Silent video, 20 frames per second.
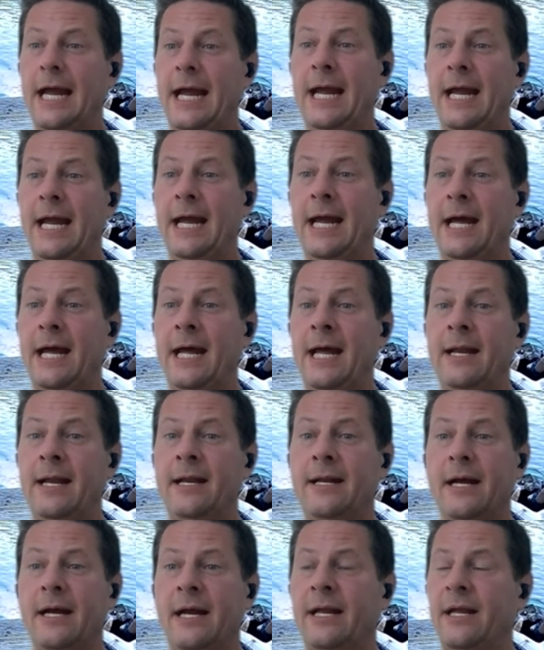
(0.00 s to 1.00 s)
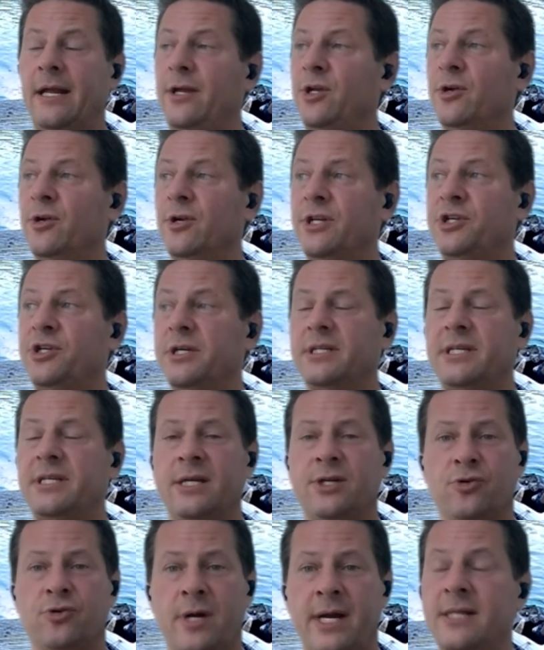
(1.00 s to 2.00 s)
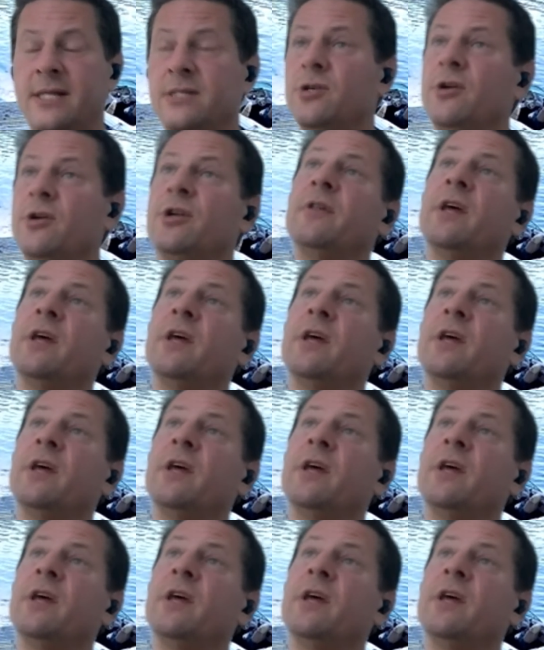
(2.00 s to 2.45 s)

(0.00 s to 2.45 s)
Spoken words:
And it drains on you.